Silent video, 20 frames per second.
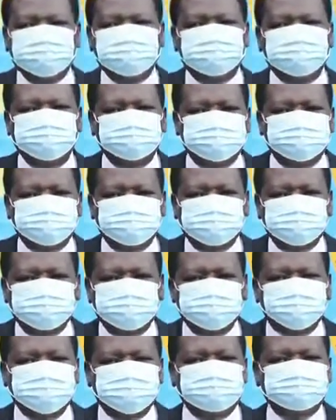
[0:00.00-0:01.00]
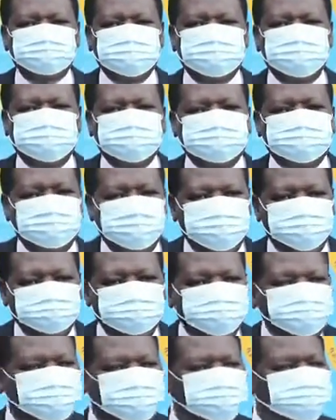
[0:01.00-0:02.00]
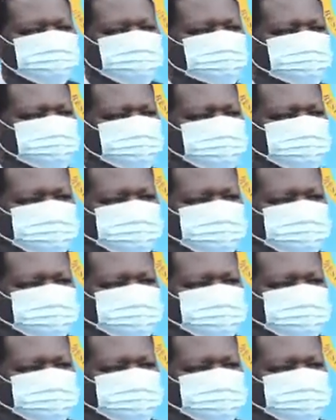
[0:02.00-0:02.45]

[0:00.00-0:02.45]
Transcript: you so that we get down to the ground,